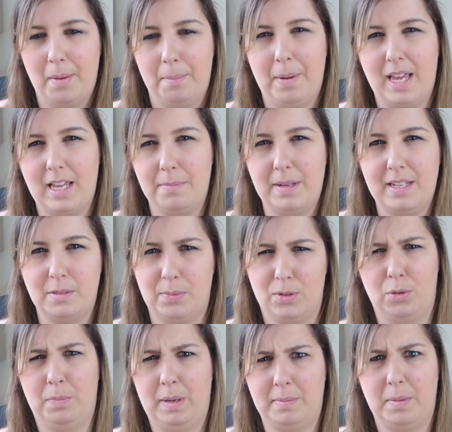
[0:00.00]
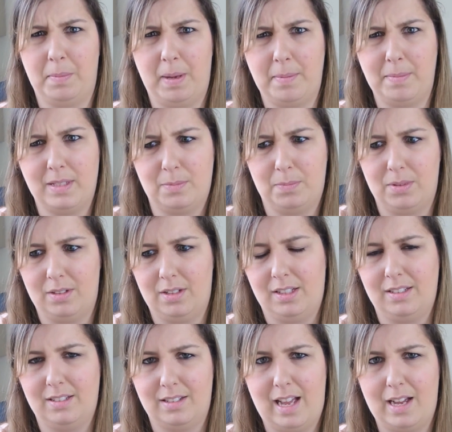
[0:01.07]
babies, but not baby babies, but
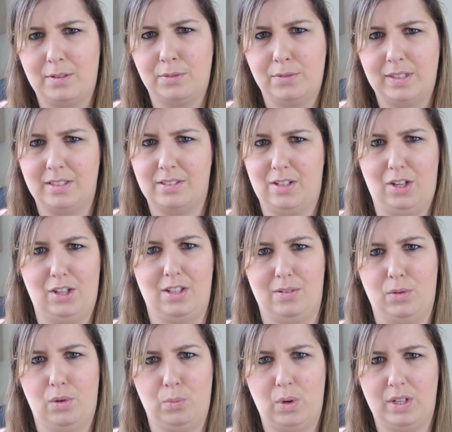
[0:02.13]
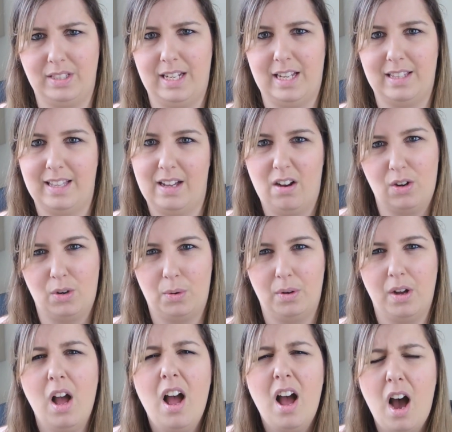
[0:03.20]
like Alfie's like one year that aren't quite.